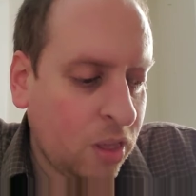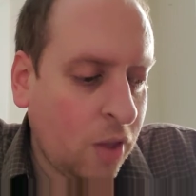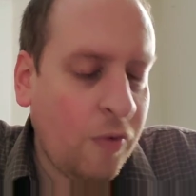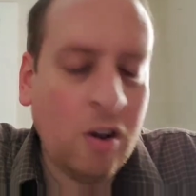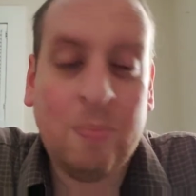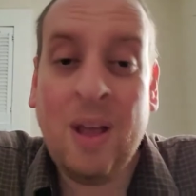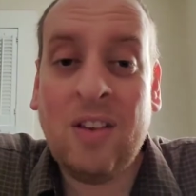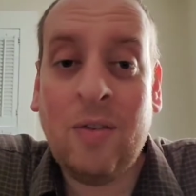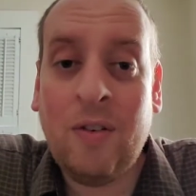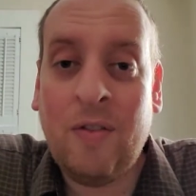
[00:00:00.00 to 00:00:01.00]
the first
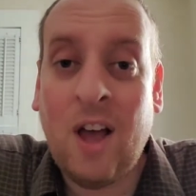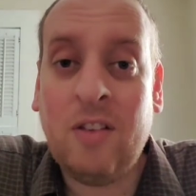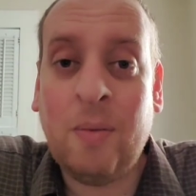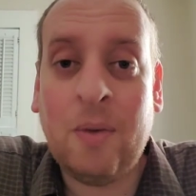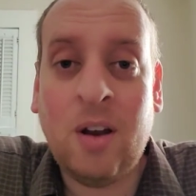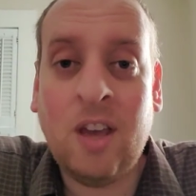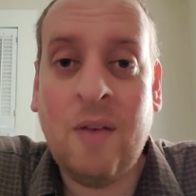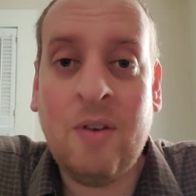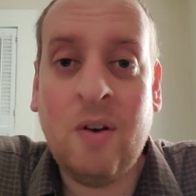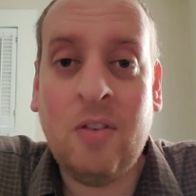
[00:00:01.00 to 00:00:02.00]
piece of advice I'm going to
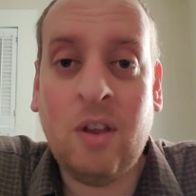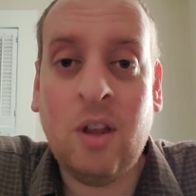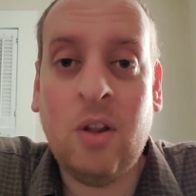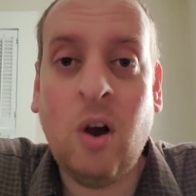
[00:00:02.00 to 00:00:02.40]
give you is